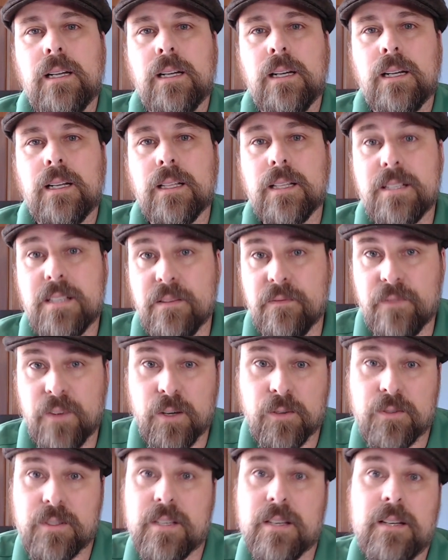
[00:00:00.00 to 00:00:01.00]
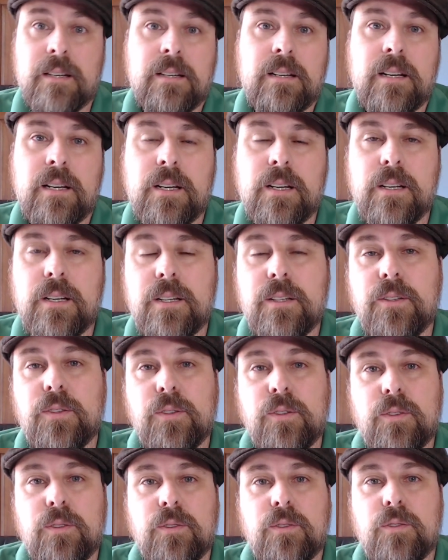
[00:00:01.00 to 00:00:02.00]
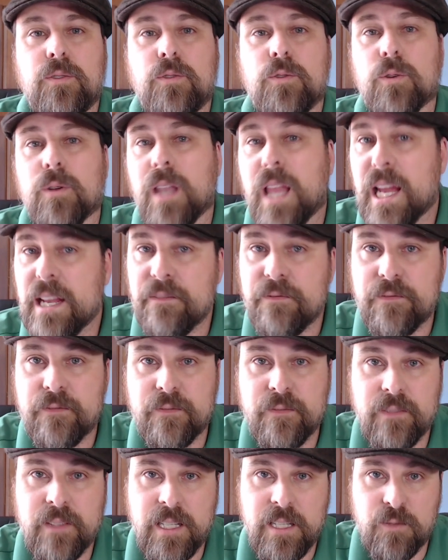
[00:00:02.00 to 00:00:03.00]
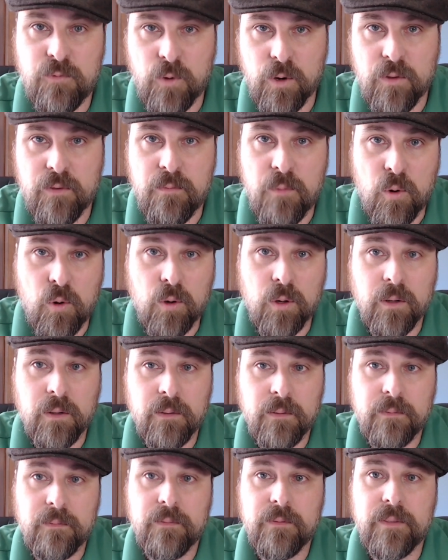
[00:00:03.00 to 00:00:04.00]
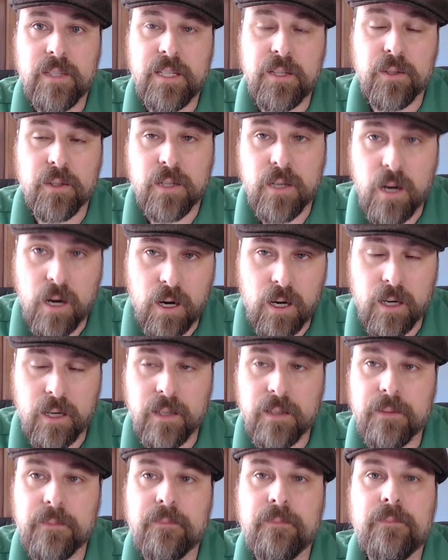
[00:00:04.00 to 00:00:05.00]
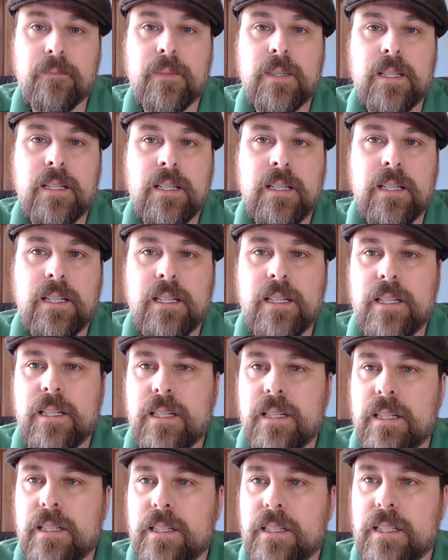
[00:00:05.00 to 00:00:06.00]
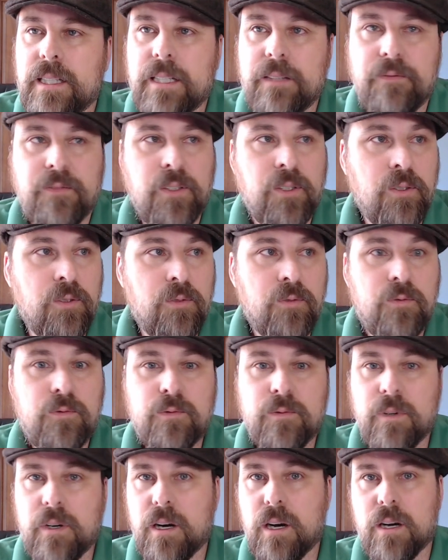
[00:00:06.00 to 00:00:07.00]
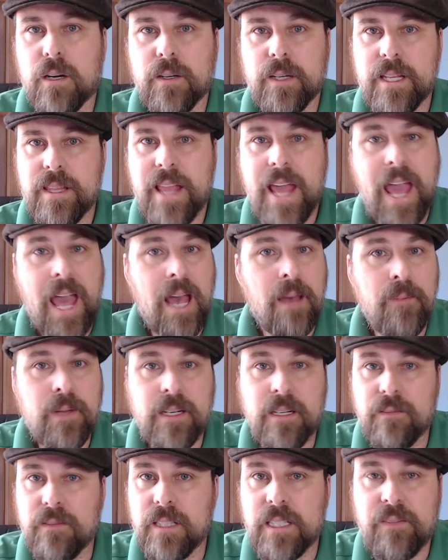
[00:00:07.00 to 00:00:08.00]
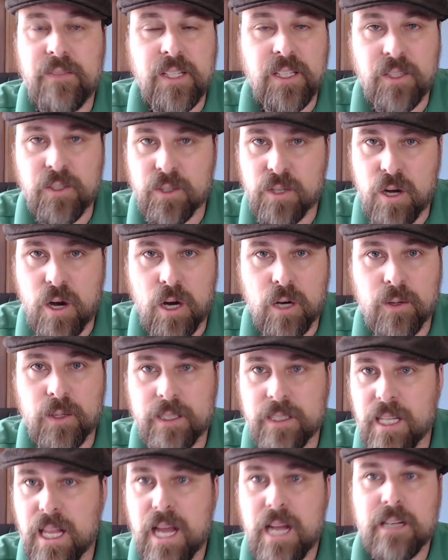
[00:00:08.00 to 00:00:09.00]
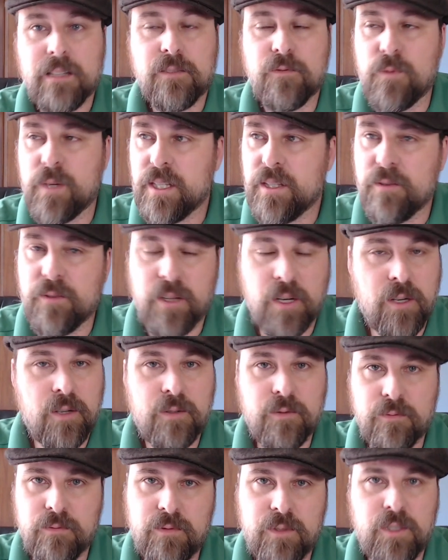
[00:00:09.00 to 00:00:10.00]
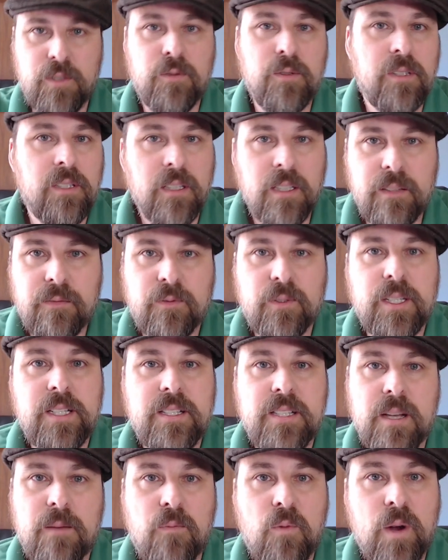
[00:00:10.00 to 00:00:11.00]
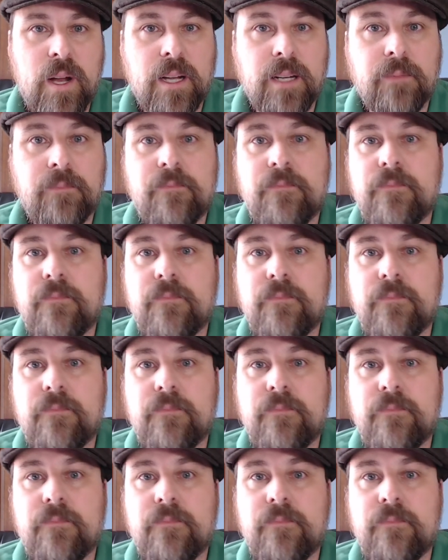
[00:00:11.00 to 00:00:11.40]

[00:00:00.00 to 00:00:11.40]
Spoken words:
Listen, folks, your life is worth more than your car. If you are in the habit of leaving your car unlocked when you go do a delivery somewhere,